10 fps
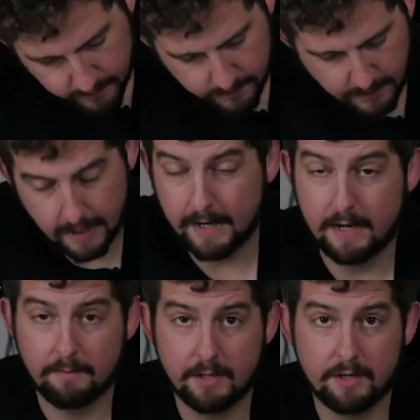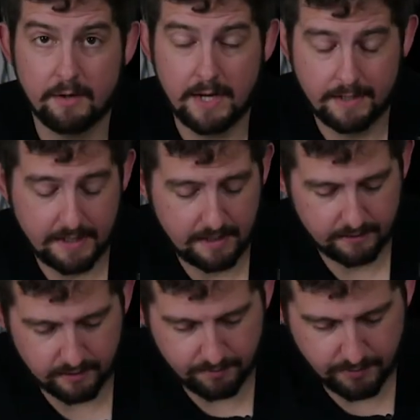All right, I'm gonna go ahead and
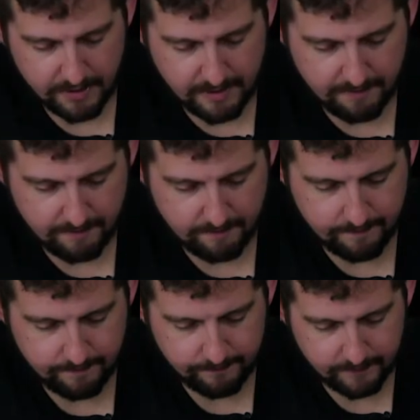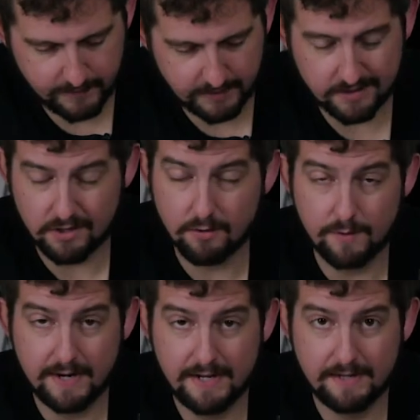cancel the print because it's
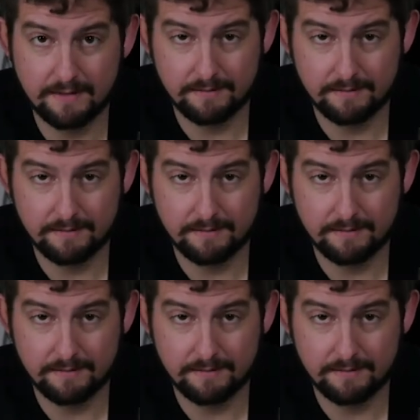already